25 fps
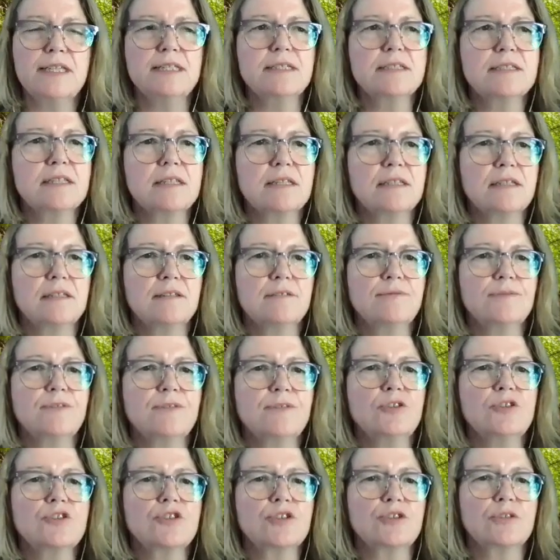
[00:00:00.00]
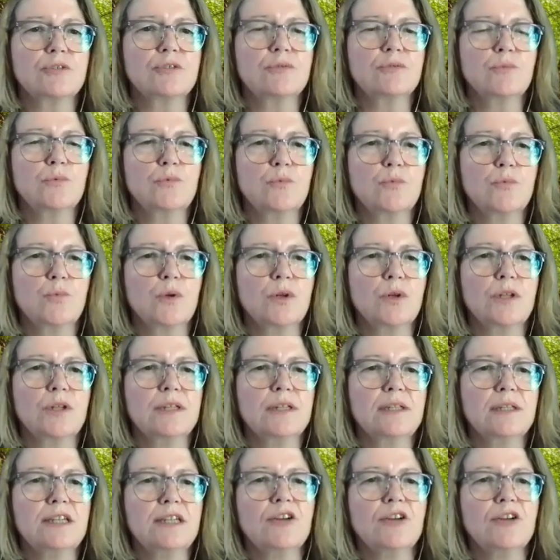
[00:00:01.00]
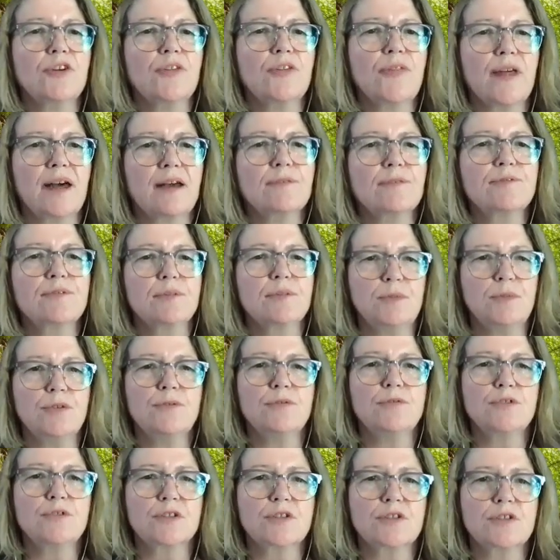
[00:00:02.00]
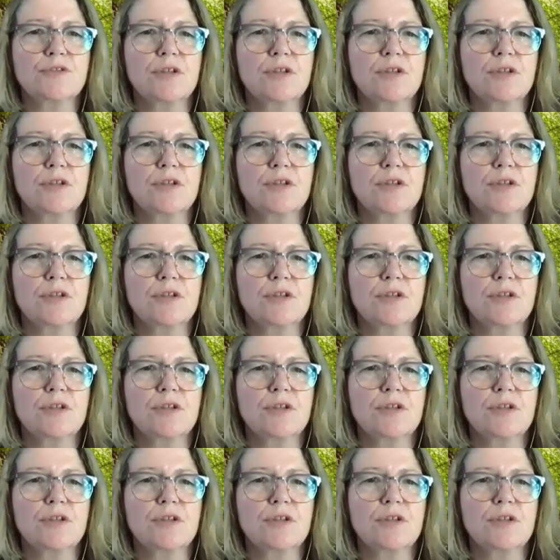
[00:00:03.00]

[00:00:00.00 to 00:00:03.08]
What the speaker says: into the future will hear that from you, Dr.